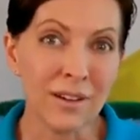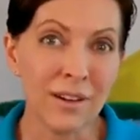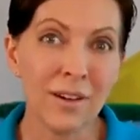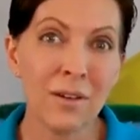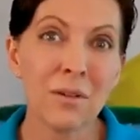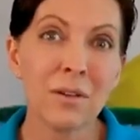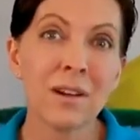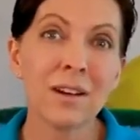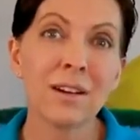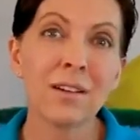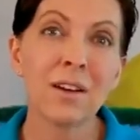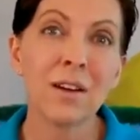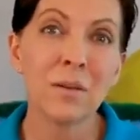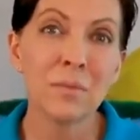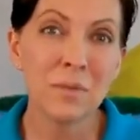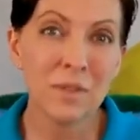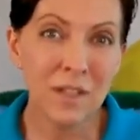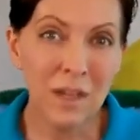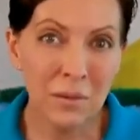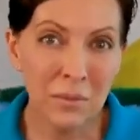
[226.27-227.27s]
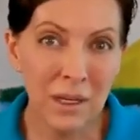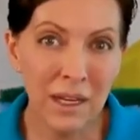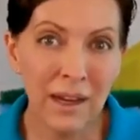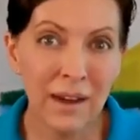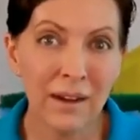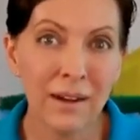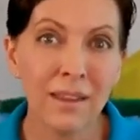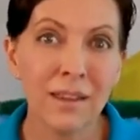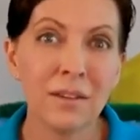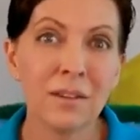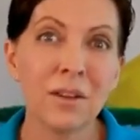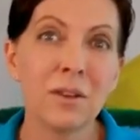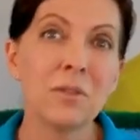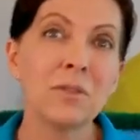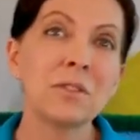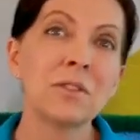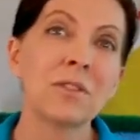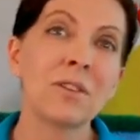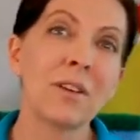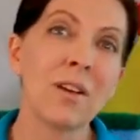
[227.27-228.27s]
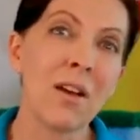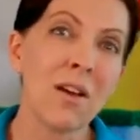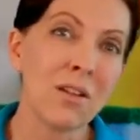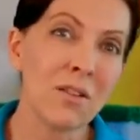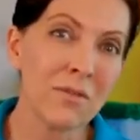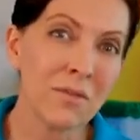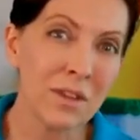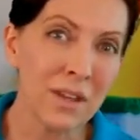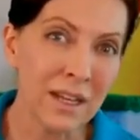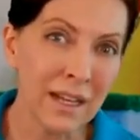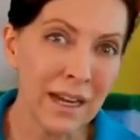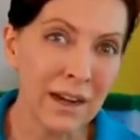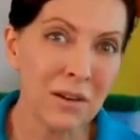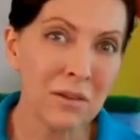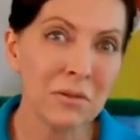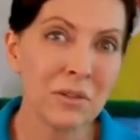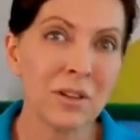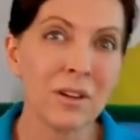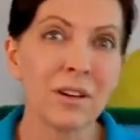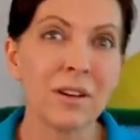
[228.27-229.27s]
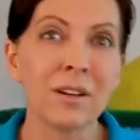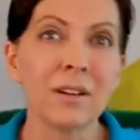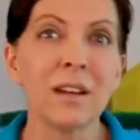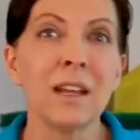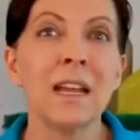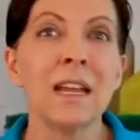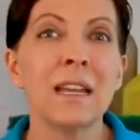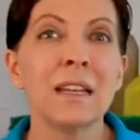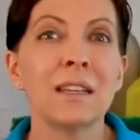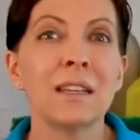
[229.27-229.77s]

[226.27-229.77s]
You don't want crumbs coming out of the toaster and all over the counter.